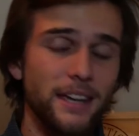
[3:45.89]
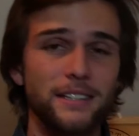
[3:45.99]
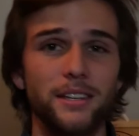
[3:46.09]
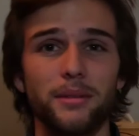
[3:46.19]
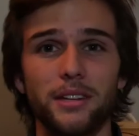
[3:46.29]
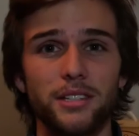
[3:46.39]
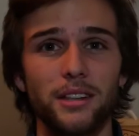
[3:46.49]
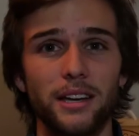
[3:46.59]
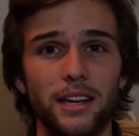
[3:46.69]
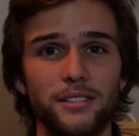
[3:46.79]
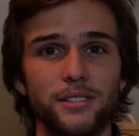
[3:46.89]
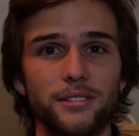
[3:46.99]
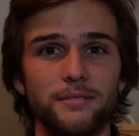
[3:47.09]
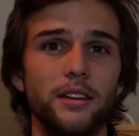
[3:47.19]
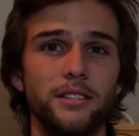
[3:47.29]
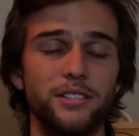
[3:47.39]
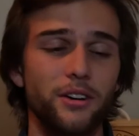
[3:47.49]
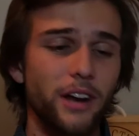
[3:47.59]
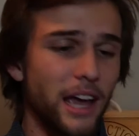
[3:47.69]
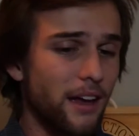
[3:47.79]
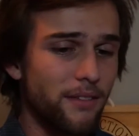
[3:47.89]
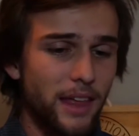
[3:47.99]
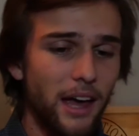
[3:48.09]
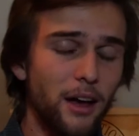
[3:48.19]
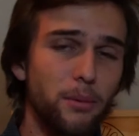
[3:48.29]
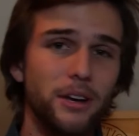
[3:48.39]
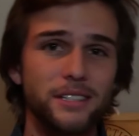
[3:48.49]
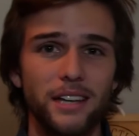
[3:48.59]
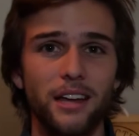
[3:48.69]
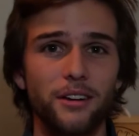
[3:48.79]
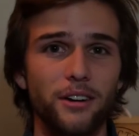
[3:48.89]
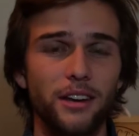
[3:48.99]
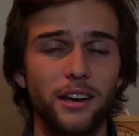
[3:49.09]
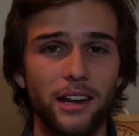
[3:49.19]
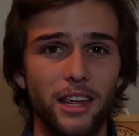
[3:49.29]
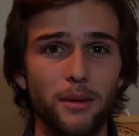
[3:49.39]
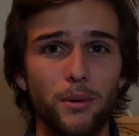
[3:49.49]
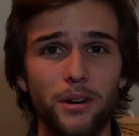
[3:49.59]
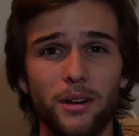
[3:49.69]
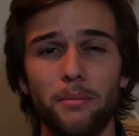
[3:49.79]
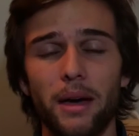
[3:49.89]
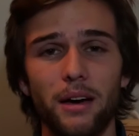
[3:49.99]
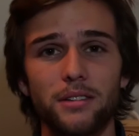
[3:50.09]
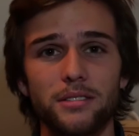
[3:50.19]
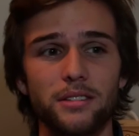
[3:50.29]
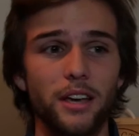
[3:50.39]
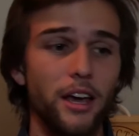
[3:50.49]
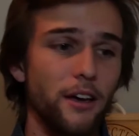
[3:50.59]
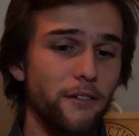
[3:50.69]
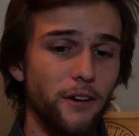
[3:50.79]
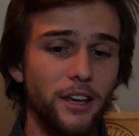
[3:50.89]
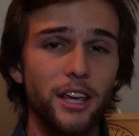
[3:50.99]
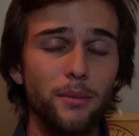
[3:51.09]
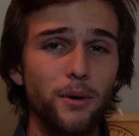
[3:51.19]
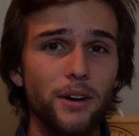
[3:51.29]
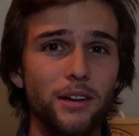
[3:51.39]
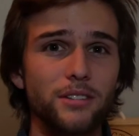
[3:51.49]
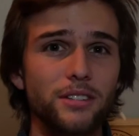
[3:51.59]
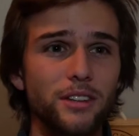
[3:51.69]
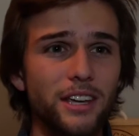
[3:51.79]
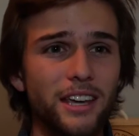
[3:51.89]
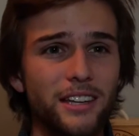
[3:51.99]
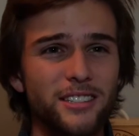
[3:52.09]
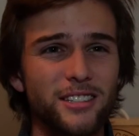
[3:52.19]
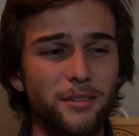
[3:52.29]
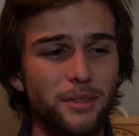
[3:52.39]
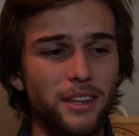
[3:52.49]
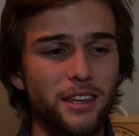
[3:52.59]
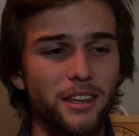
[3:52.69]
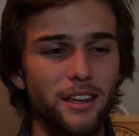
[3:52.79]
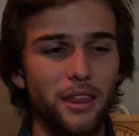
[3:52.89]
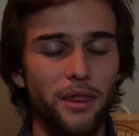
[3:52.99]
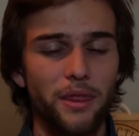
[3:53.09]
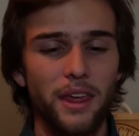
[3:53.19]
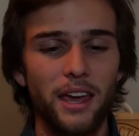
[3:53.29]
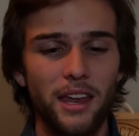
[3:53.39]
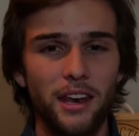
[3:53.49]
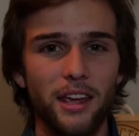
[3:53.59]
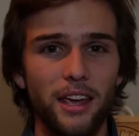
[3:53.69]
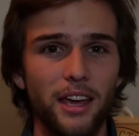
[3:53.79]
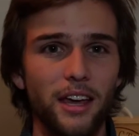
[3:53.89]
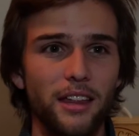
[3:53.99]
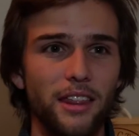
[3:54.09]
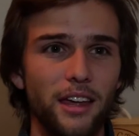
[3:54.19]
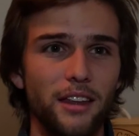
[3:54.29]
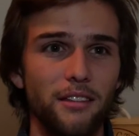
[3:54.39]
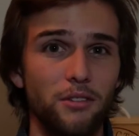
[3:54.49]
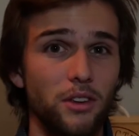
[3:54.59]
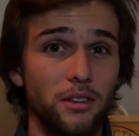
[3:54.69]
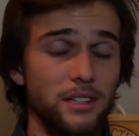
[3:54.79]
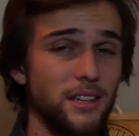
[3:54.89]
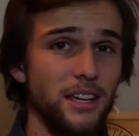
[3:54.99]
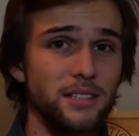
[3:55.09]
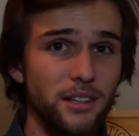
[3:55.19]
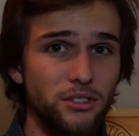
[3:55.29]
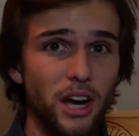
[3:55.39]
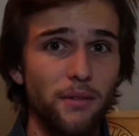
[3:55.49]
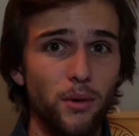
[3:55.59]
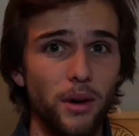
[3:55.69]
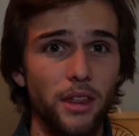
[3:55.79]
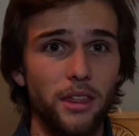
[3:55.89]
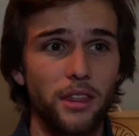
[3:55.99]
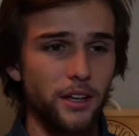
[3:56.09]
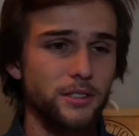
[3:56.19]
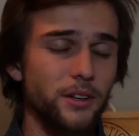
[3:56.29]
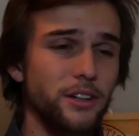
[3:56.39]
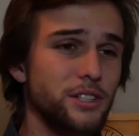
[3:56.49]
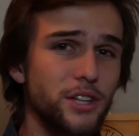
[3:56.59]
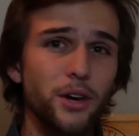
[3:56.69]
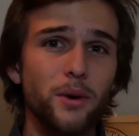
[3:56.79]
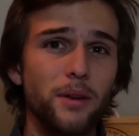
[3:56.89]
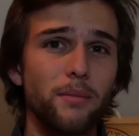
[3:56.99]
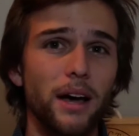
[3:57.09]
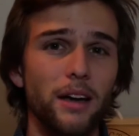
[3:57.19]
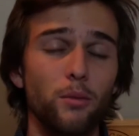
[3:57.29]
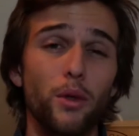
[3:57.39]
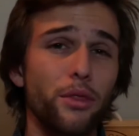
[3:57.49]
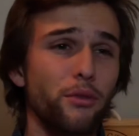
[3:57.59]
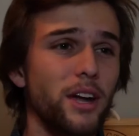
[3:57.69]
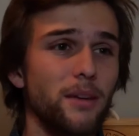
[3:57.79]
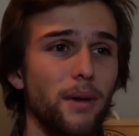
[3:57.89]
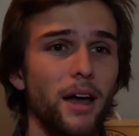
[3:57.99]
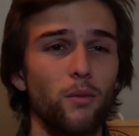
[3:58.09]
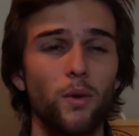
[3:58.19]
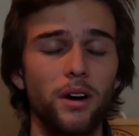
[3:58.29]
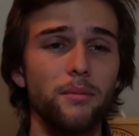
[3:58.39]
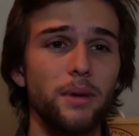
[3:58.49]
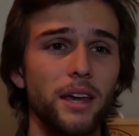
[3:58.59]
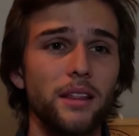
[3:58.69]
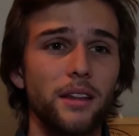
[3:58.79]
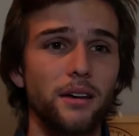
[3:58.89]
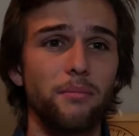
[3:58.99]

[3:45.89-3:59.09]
something to look into since you're going to have that up on a stand you're going to need a keyboard and a mouse for keyboard i was looking at something thin that is easy to travel with so there's two in mind well three in mind one being the